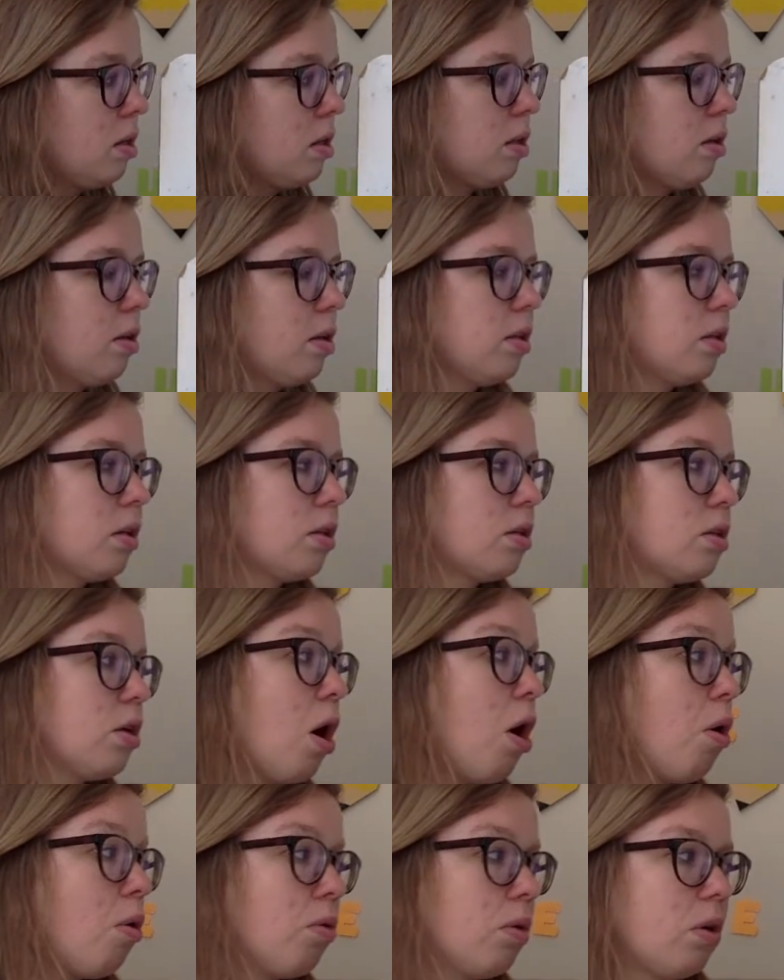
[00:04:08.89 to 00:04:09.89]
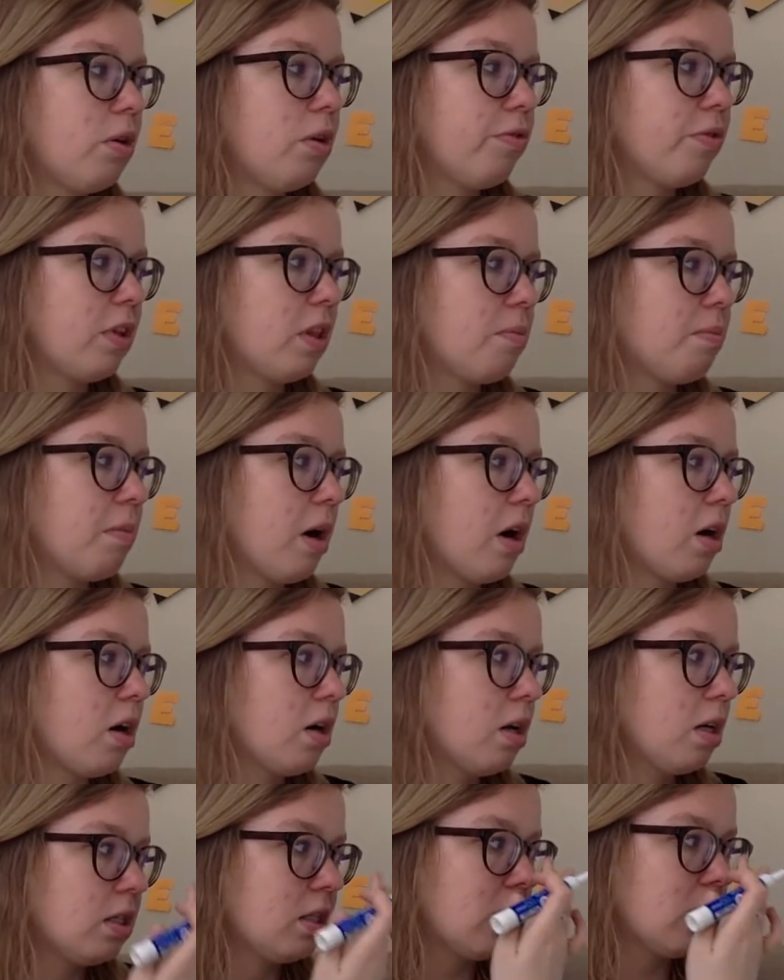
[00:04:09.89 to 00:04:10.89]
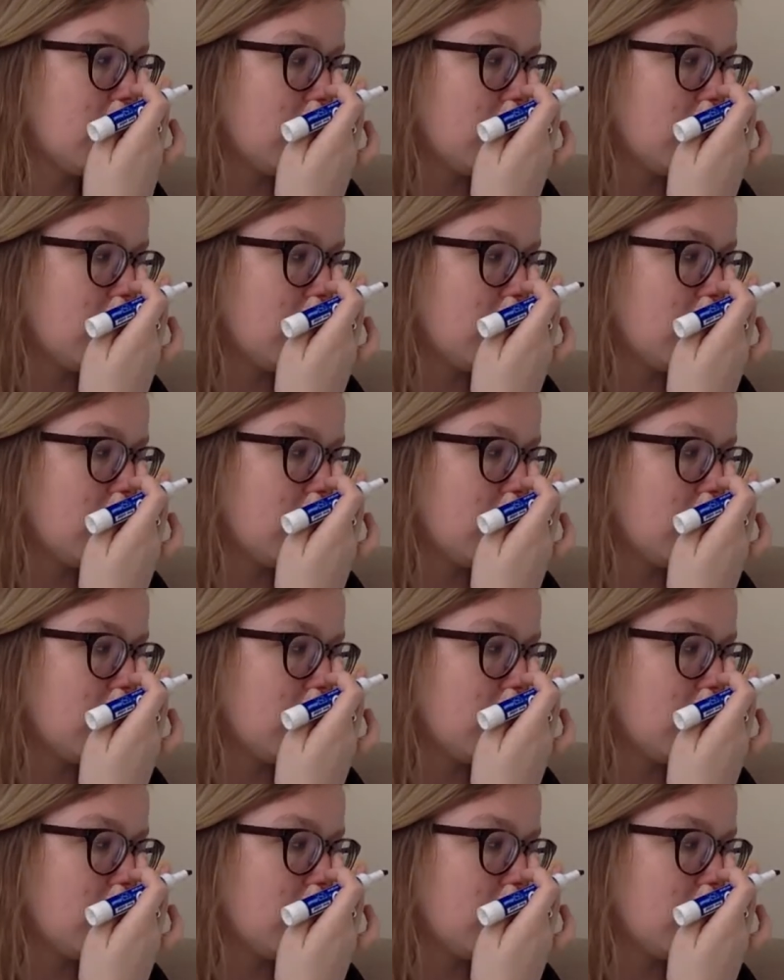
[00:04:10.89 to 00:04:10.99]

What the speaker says: So those are total for the markers.